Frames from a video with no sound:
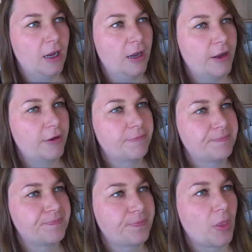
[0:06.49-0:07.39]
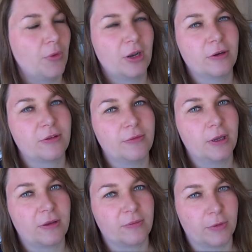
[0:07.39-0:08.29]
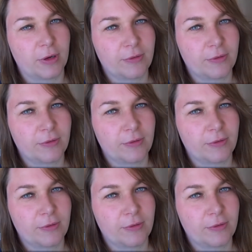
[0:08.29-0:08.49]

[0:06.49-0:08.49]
Um, when I got to work this morning,